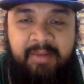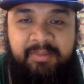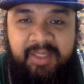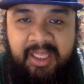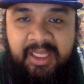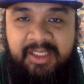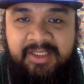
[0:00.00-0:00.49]

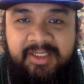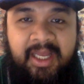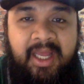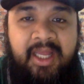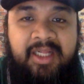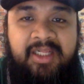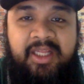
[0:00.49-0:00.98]
Please
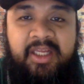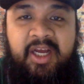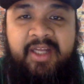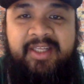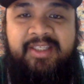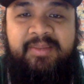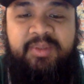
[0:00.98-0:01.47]
click
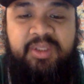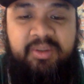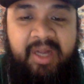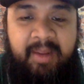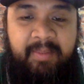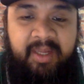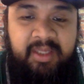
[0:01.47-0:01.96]
on the
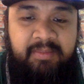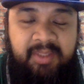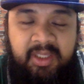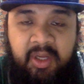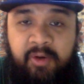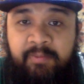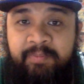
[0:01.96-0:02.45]
subscribe button
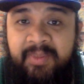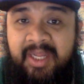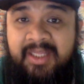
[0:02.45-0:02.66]
below.